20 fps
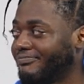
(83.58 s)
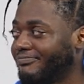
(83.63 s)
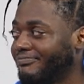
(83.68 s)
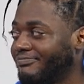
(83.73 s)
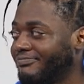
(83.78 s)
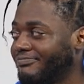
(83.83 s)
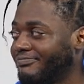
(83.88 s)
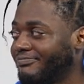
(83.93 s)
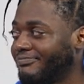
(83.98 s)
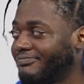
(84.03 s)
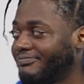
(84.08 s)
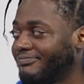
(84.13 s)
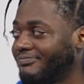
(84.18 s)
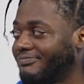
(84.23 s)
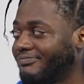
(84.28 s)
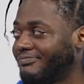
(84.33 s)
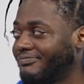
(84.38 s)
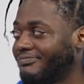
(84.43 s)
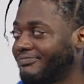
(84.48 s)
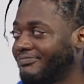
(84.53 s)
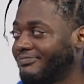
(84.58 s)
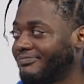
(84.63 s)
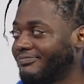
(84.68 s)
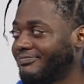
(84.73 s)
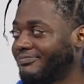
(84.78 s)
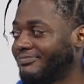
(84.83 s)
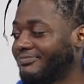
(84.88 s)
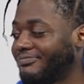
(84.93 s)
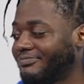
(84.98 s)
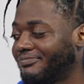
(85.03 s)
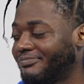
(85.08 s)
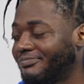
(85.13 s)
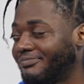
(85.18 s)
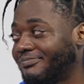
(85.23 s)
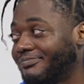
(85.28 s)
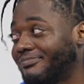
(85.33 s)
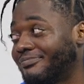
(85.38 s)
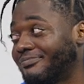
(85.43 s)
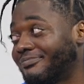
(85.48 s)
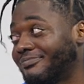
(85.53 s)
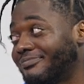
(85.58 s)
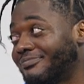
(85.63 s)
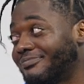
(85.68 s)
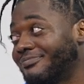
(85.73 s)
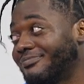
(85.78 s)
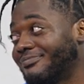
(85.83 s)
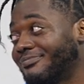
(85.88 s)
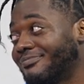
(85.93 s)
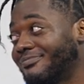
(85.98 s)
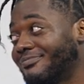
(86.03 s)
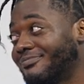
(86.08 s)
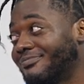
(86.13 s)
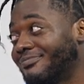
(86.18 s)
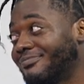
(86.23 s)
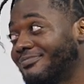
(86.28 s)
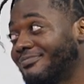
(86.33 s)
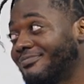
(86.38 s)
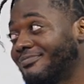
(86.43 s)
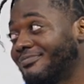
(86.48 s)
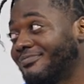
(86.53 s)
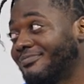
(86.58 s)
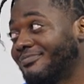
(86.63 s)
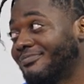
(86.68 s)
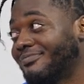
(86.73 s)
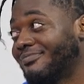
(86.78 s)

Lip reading: The person shown says nothing.